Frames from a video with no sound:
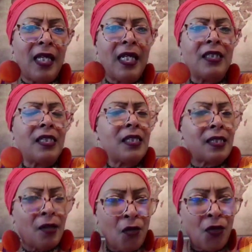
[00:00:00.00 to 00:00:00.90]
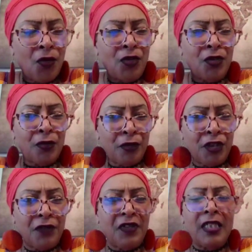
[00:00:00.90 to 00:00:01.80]
and I just go to
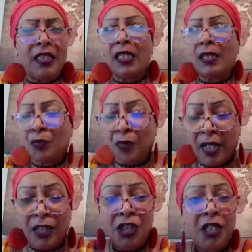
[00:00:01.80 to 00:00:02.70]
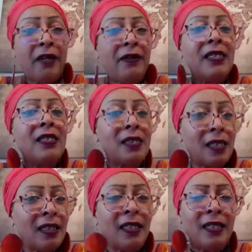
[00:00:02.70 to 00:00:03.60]
Crozierville and just bring a chair and
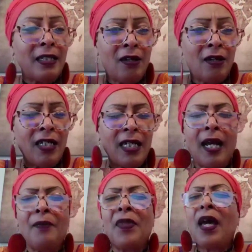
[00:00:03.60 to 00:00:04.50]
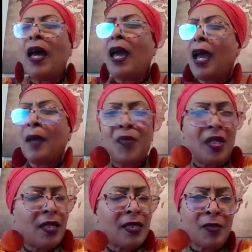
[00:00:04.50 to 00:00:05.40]
sit in the yard, I'm the
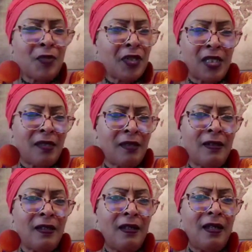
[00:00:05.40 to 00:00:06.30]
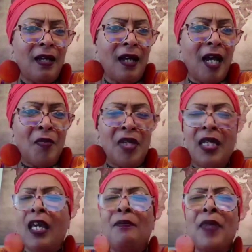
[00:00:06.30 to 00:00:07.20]
happiest person. I
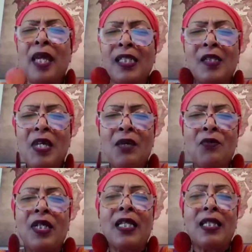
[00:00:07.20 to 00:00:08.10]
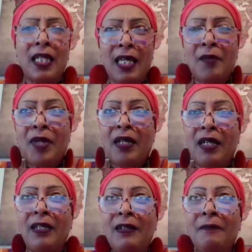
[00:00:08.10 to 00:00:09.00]
mean, it makes me, when I think
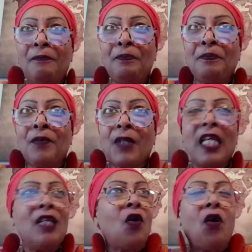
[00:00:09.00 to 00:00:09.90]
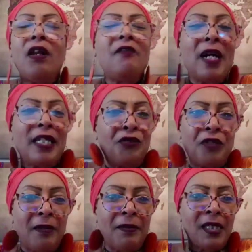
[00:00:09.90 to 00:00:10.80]
about it, in all of my
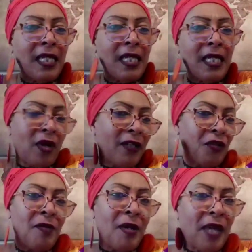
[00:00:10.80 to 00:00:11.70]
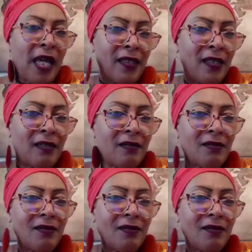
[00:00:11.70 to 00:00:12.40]
dreams, that's where I dream I'm at.